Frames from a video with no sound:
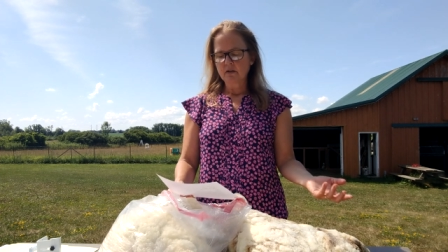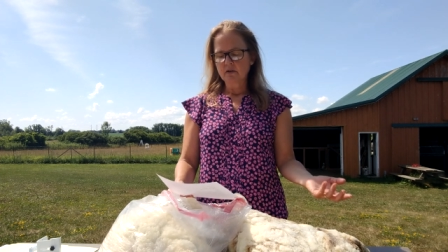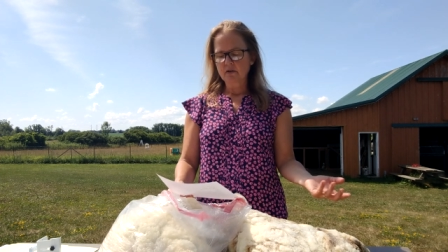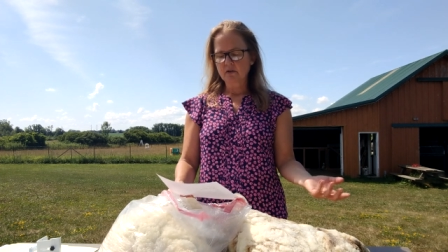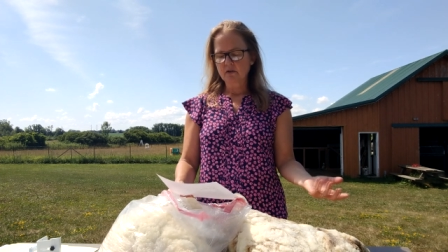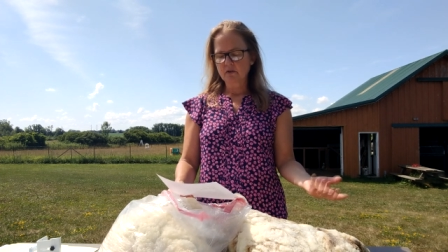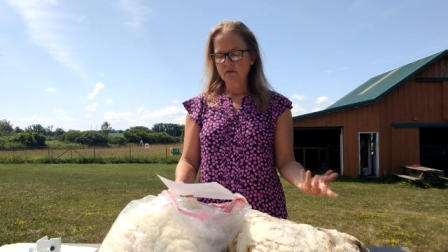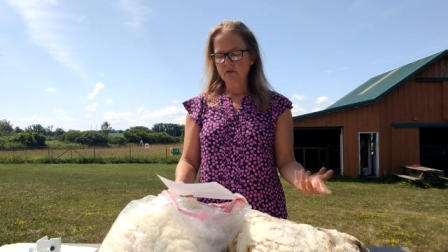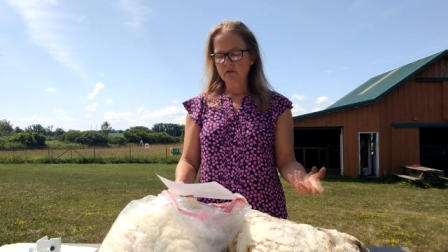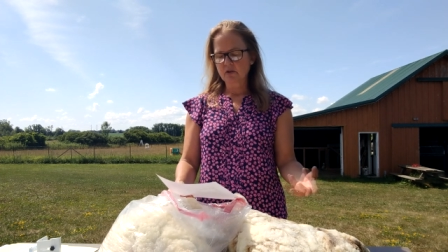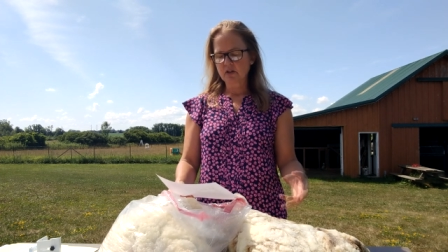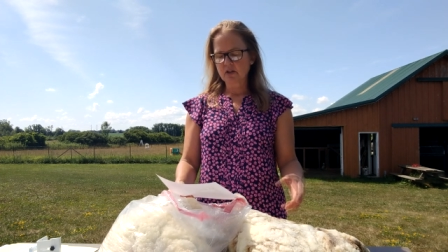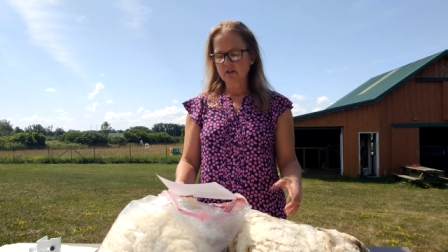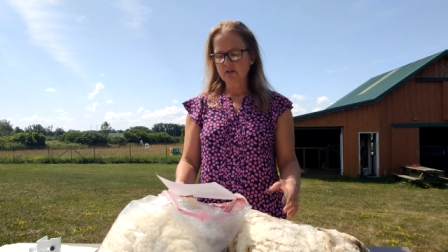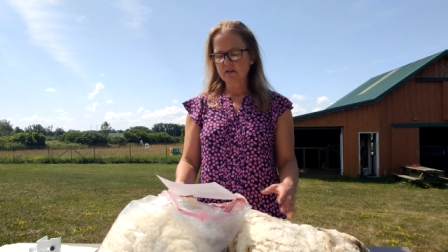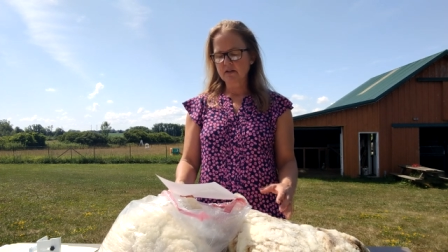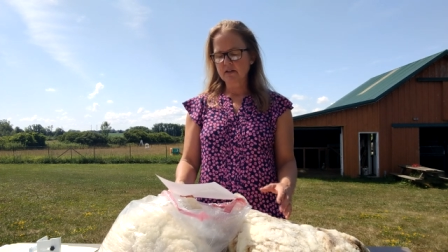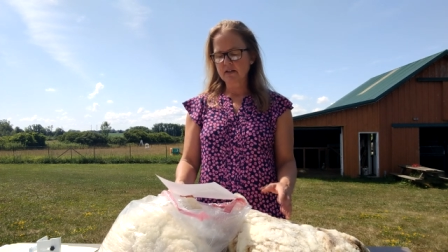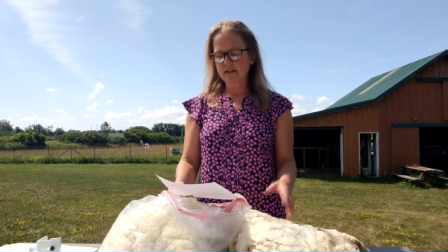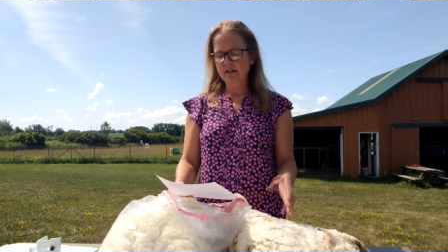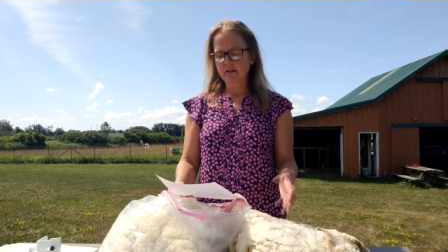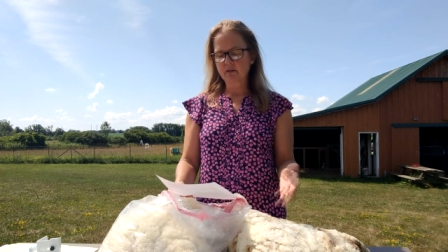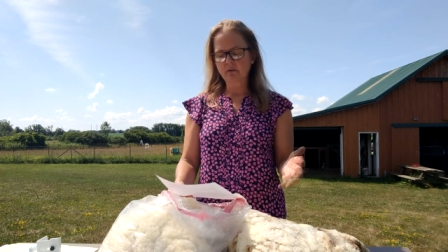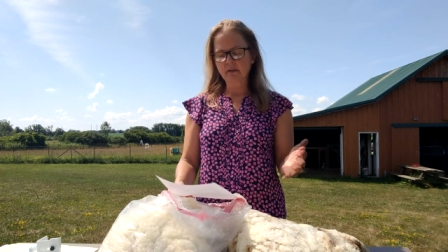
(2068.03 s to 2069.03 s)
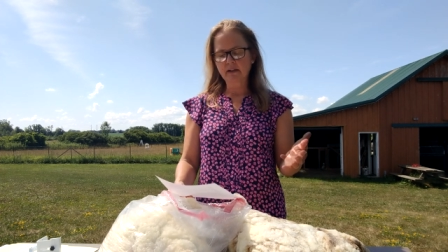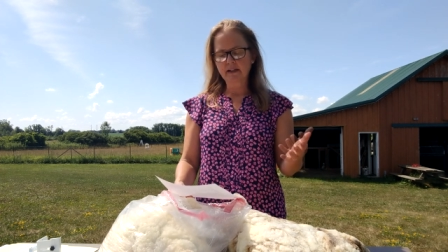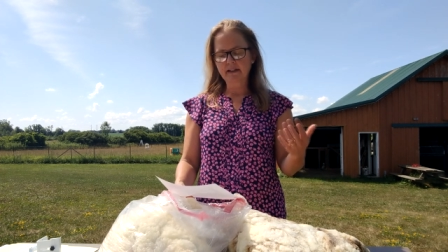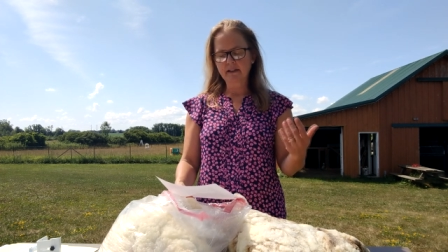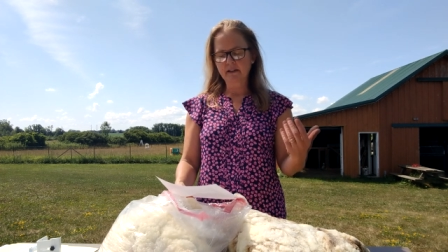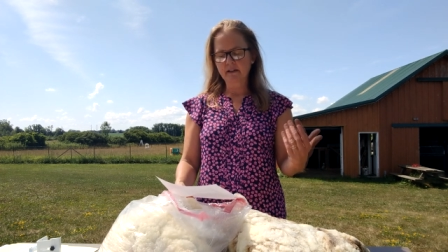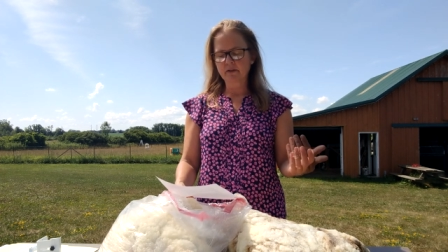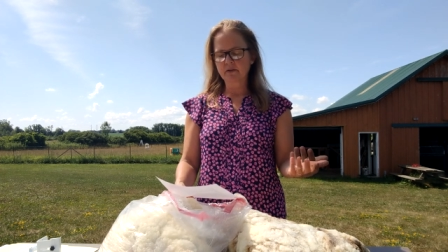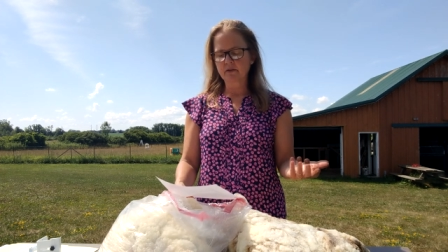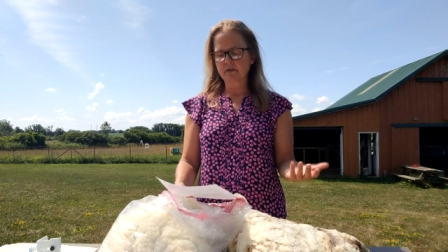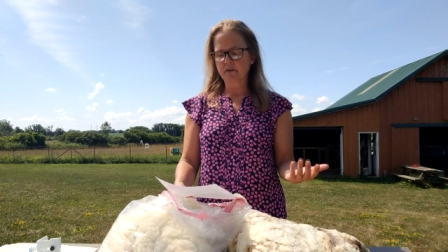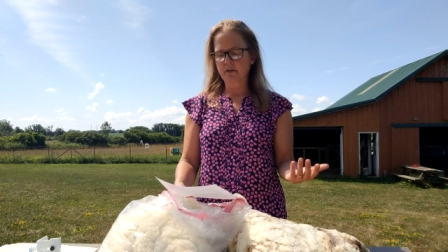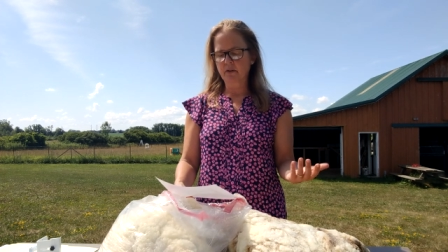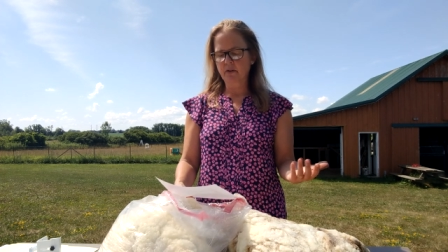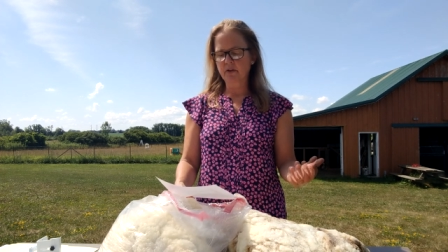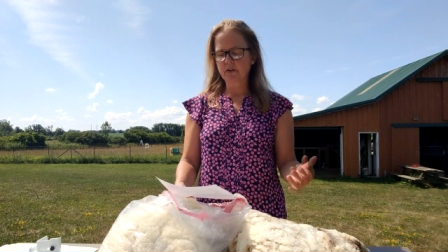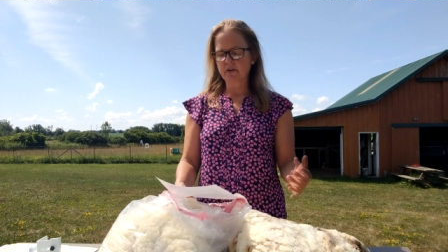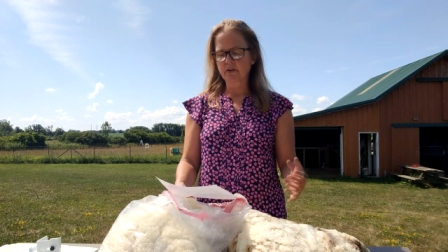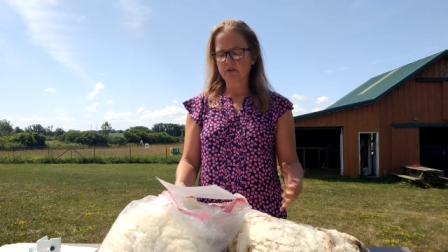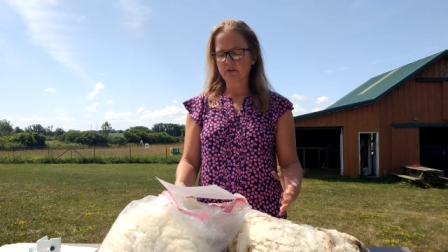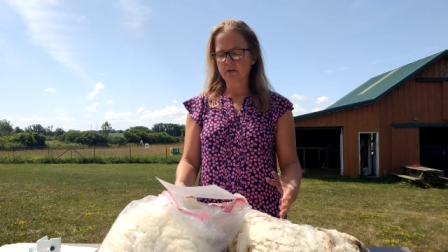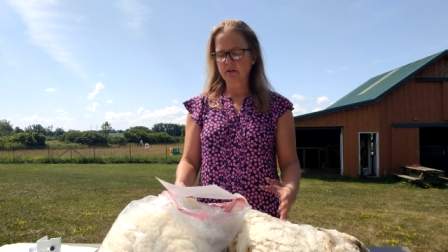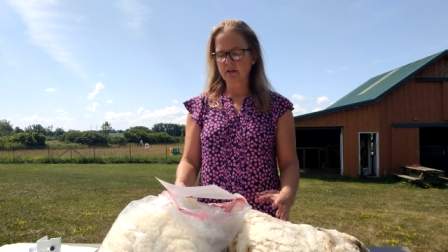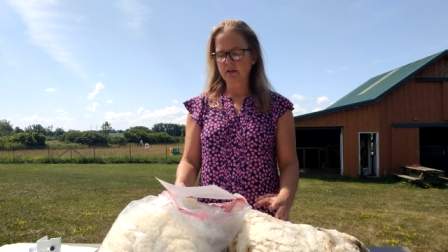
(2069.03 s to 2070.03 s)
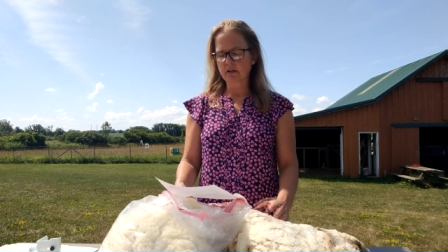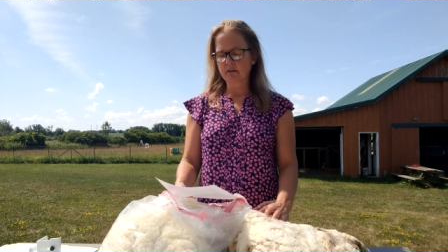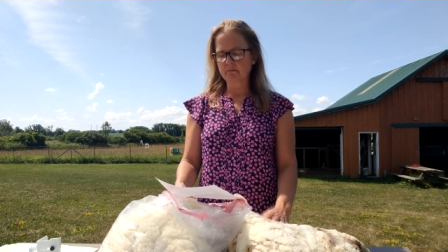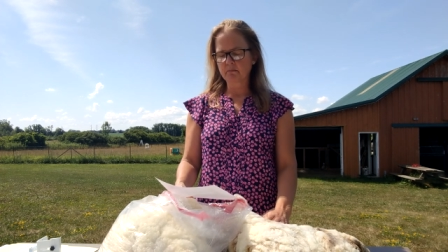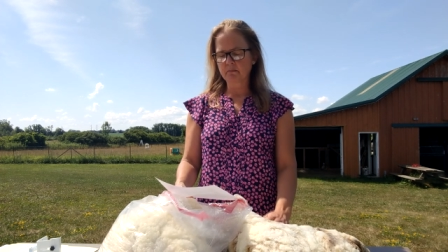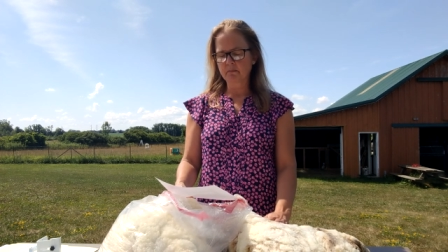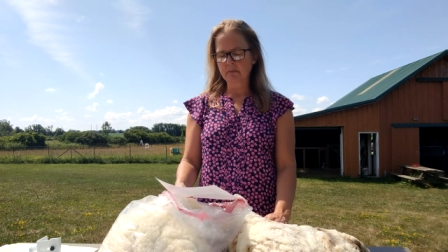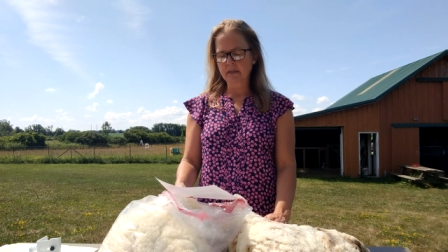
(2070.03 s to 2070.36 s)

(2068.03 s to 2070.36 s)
So she's like right under the 30